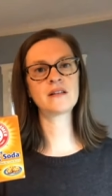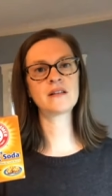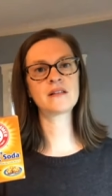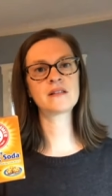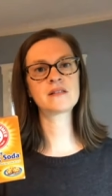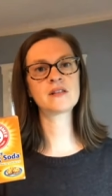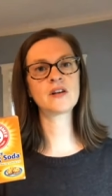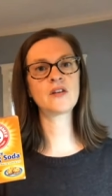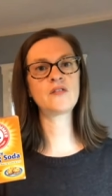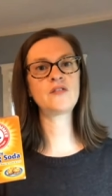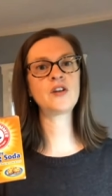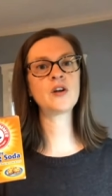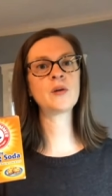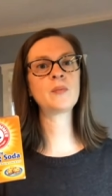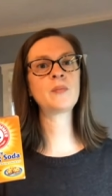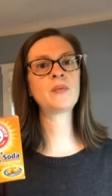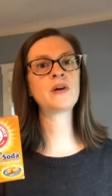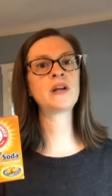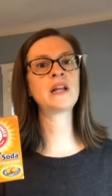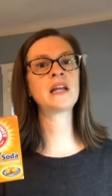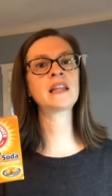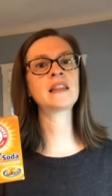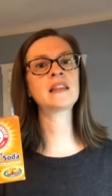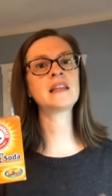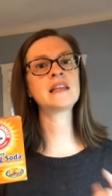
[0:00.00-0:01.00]
So if you're
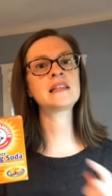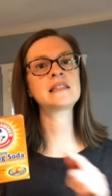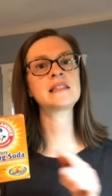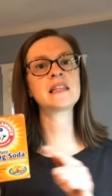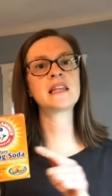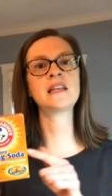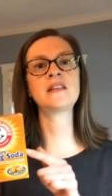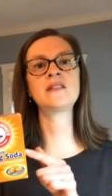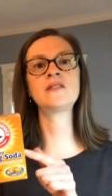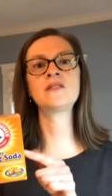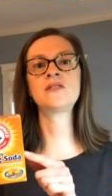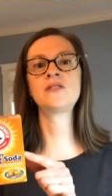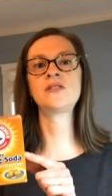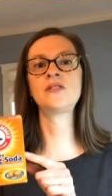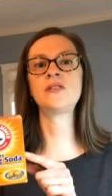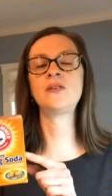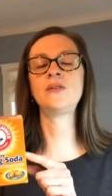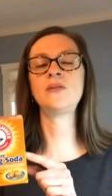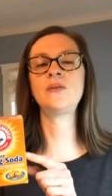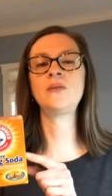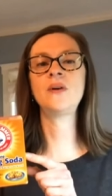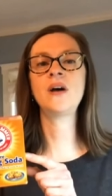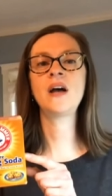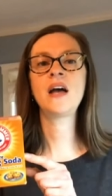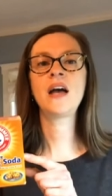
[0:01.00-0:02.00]
putting this
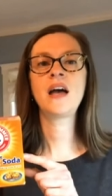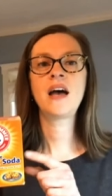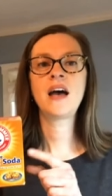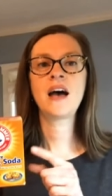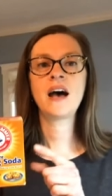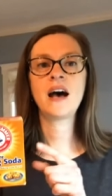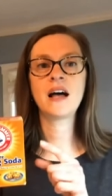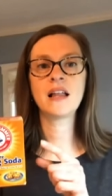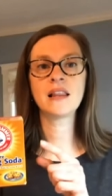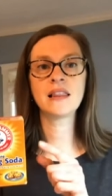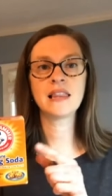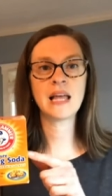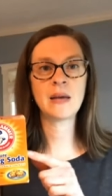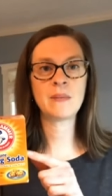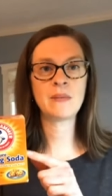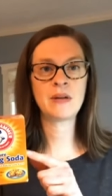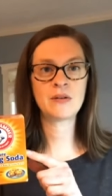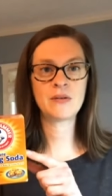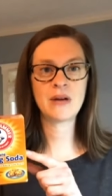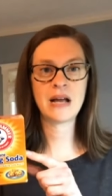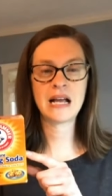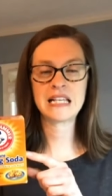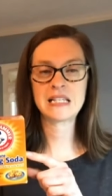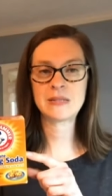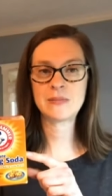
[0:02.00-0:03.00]
into a lemon
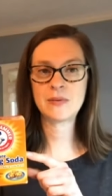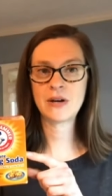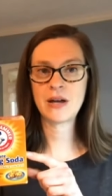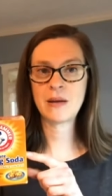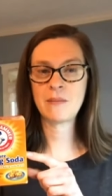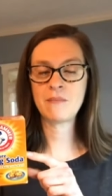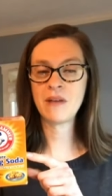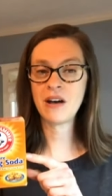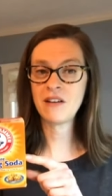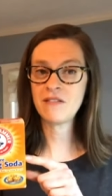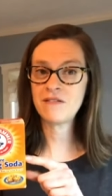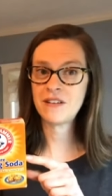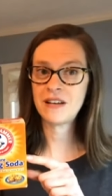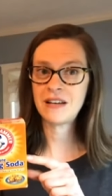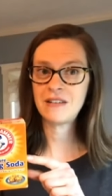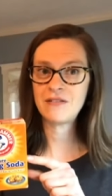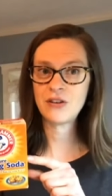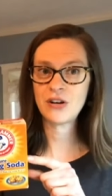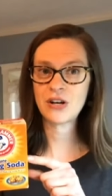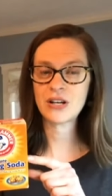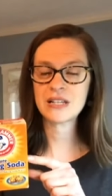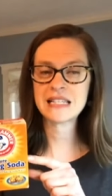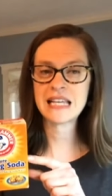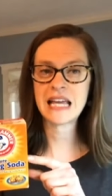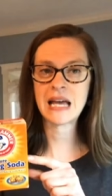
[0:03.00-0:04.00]
raspberry muffin, for
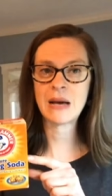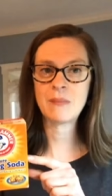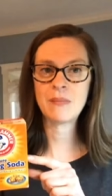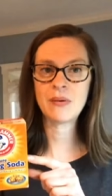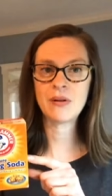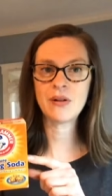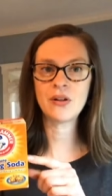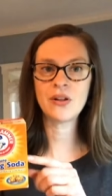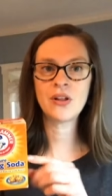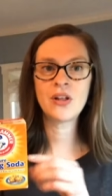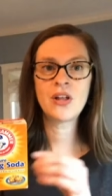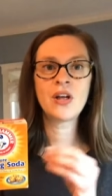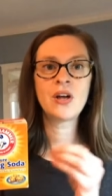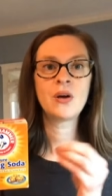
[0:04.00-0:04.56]
example,